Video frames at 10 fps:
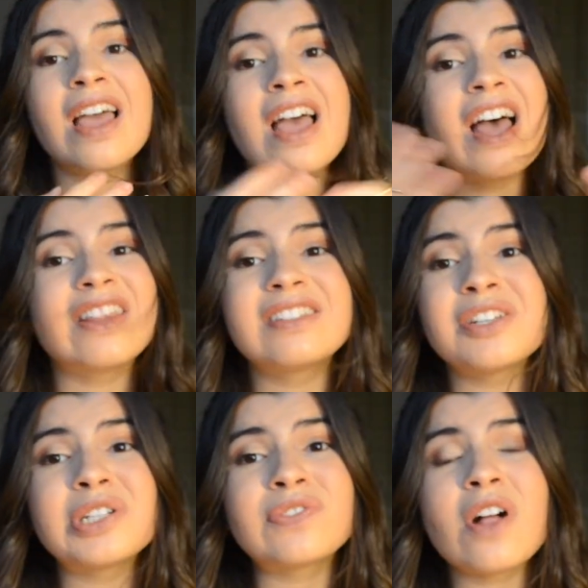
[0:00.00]
And the
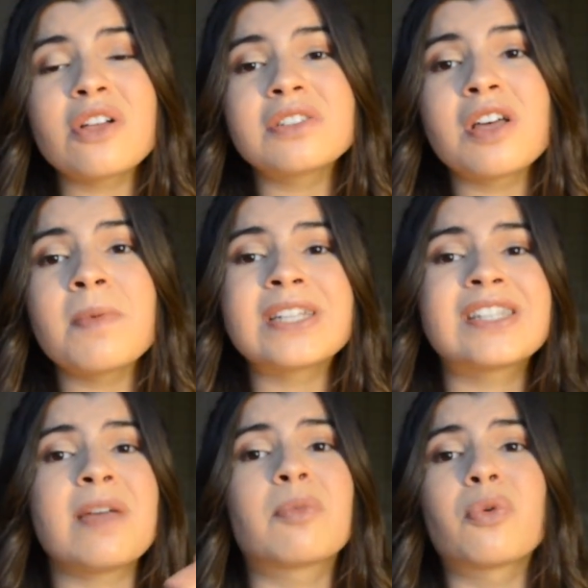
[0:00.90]
series follows them as
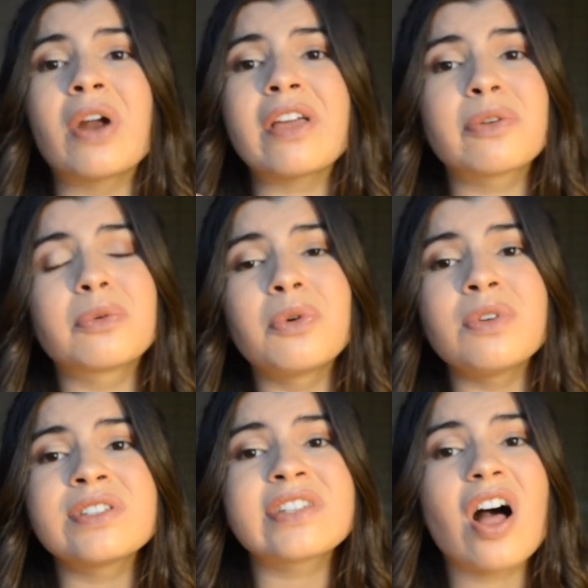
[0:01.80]
they break the
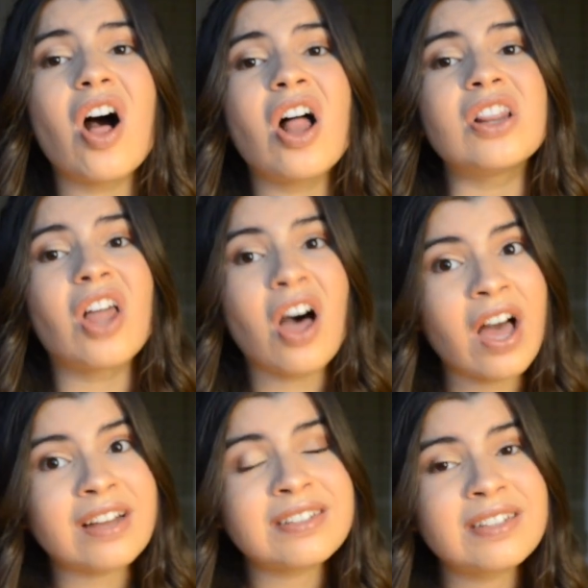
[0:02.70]
rules a
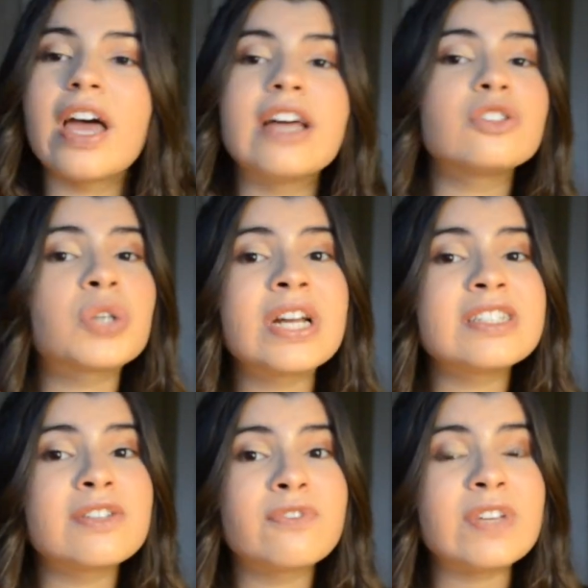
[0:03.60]
lot and try
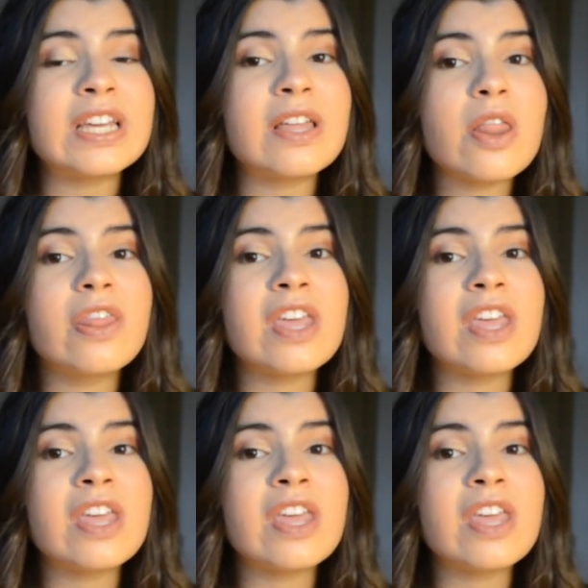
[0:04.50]
to defeat